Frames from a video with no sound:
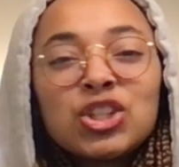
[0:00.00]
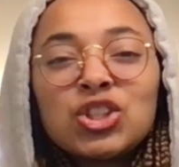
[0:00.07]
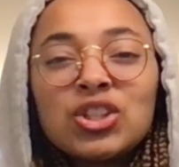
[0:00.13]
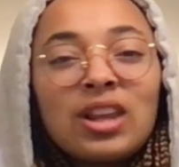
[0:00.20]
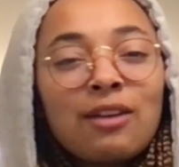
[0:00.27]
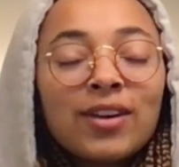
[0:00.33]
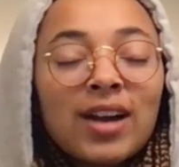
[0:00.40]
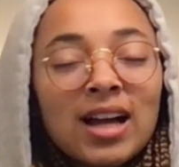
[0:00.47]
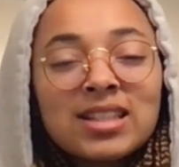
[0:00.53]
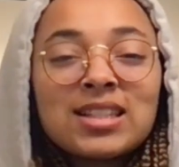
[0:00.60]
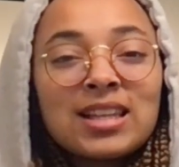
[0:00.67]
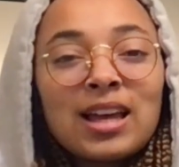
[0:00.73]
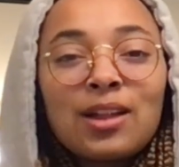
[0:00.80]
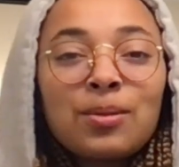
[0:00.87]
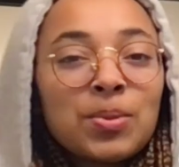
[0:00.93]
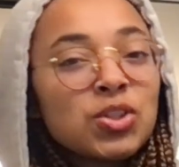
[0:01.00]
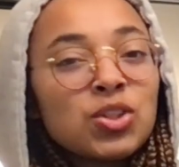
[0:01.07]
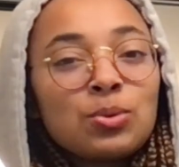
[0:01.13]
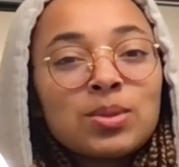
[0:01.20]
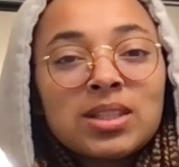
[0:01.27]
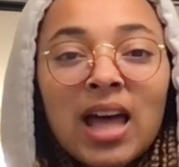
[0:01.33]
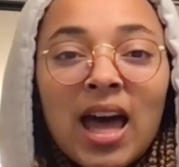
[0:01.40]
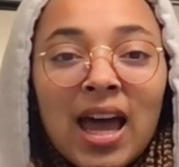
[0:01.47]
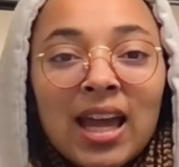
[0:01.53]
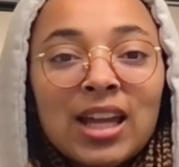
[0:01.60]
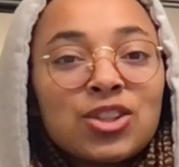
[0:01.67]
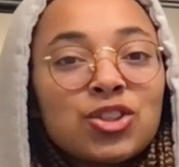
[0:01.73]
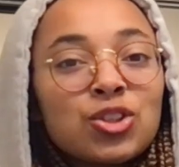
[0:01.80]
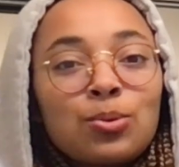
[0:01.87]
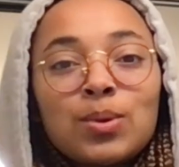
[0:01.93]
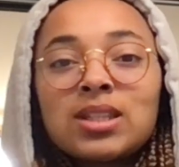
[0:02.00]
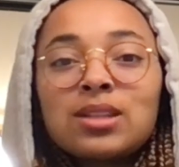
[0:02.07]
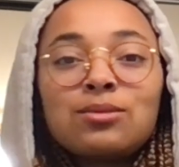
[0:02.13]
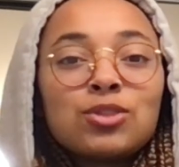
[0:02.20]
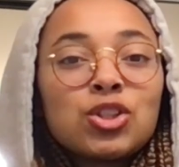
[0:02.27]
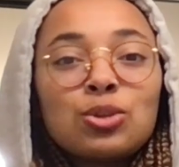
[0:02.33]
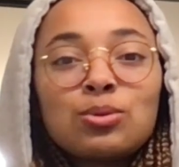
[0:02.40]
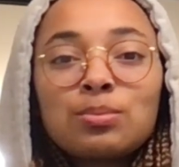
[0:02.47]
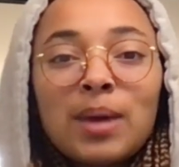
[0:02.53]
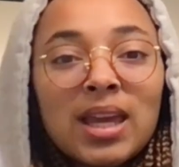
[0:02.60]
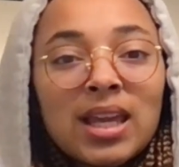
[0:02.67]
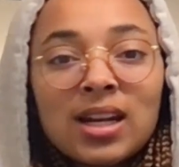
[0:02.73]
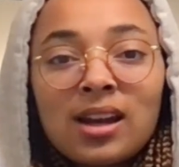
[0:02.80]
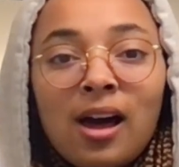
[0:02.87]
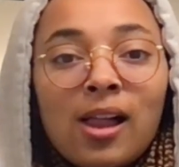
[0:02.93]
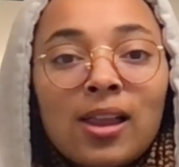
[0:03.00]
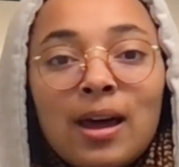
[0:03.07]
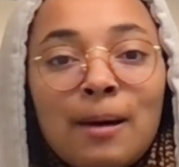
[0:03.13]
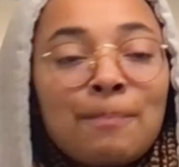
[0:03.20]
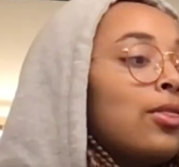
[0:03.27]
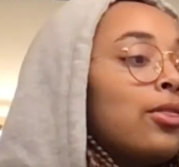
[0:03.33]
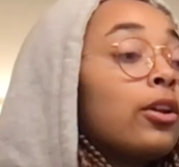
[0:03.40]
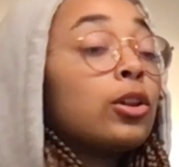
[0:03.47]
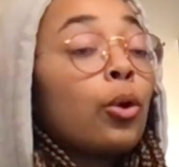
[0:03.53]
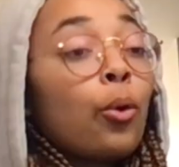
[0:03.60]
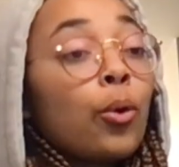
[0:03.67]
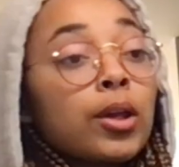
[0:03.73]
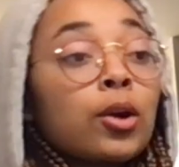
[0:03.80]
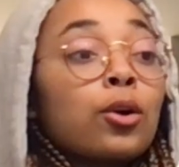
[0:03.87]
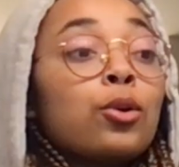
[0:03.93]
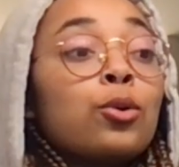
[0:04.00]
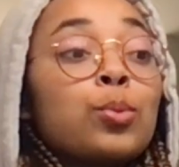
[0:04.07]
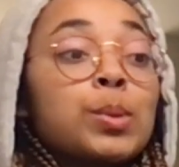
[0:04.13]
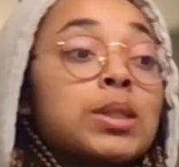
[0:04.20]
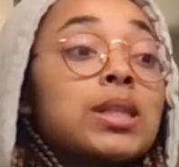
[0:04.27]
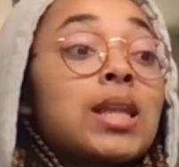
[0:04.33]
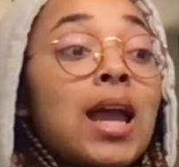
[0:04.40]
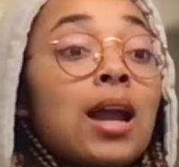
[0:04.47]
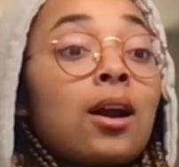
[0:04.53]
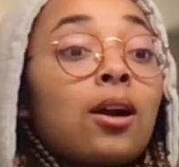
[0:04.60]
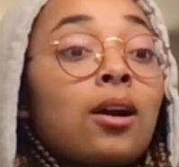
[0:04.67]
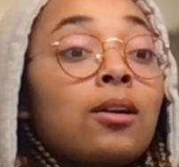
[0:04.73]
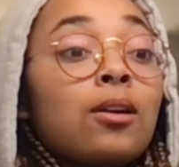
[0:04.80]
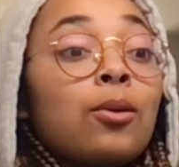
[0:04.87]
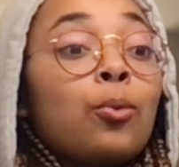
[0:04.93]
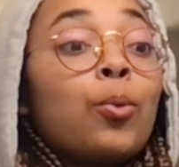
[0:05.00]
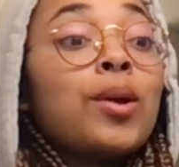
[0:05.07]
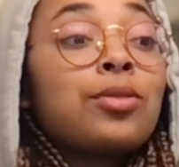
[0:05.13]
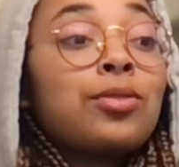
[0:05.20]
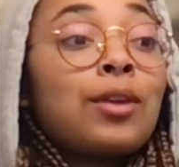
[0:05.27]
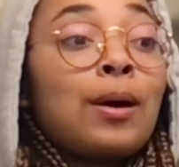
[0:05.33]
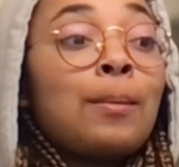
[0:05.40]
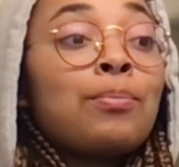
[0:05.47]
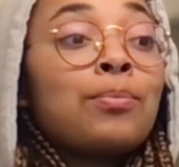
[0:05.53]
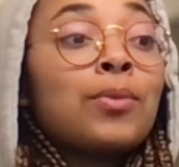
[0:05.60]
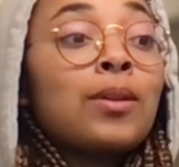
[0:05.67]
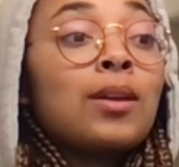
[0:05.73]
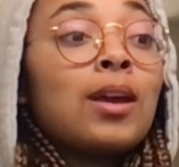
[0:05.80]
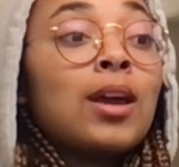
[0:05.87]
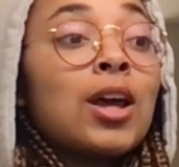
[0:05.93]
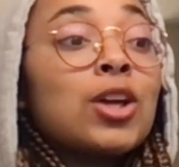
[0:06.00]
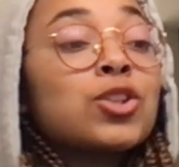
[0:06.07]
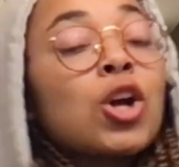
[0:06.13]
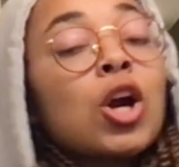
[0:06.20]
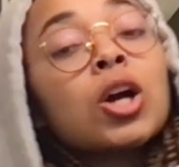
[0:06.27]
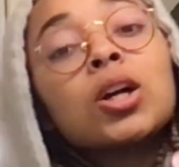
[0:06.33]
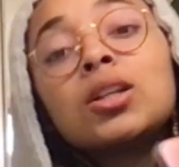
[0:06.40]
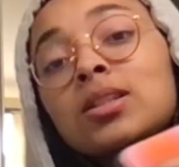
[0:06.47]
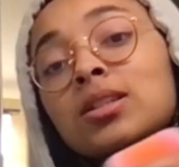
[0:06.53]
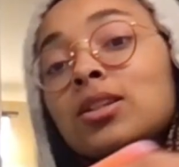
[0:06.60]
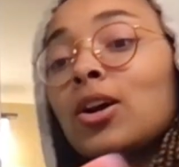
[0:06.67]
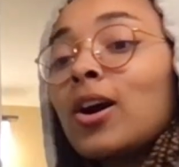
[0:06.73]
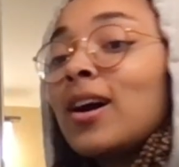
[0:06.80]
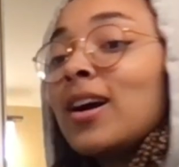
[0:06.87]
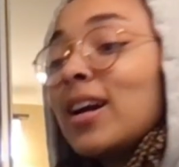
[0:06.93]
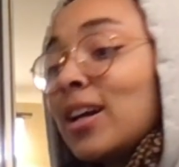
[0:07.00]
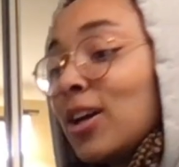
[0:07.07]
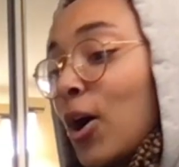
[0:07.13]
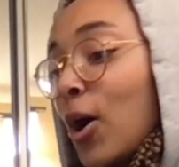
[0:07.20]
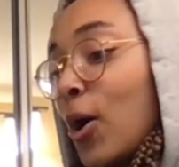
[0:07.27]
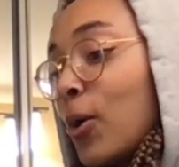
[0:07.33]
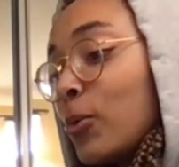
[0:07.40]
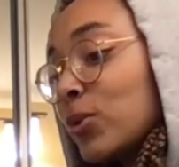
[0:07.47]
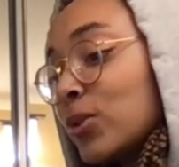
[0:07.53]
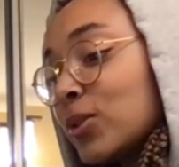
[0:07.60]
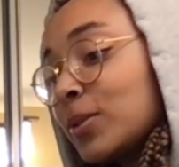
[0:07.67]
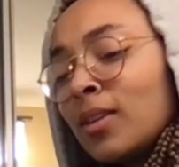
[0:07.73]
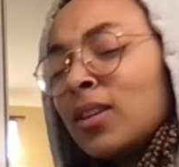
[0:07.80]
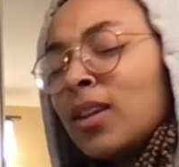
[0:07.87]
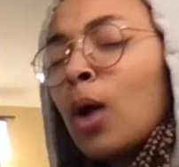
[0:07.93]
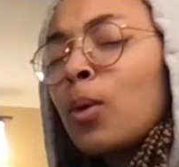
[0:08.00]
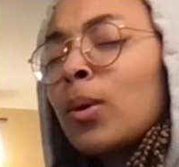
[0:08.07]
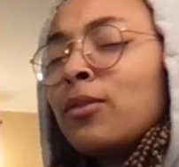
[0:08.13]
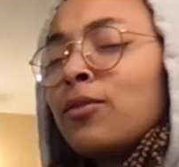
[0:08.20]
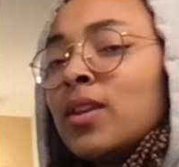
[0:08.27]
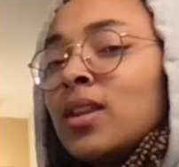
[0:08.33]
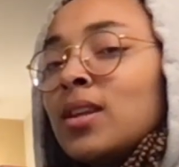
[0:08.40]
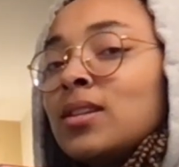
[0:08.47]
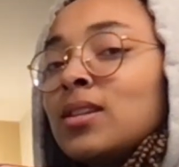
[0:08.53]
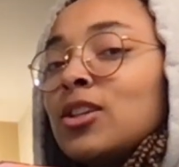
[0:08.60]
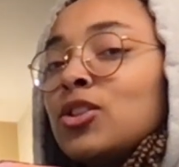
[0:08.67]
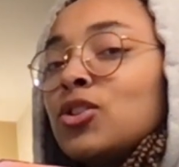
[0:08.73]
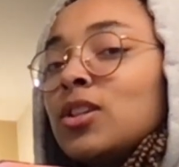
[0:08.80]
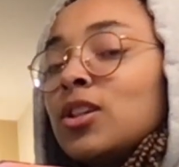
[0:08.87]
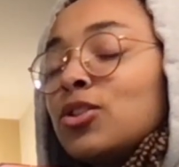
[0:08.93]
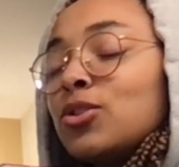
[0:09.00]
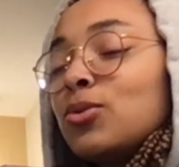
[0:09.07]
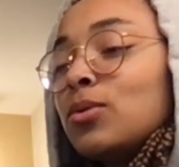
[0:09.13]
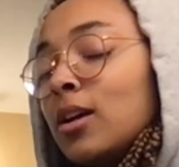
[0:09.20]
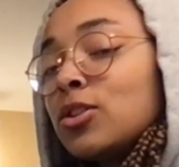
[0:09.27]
She never got to tell him that she was lying. She was making it all up. The lawyer who was there with them turns to her and goes, y'all ready for this? Get your tissues.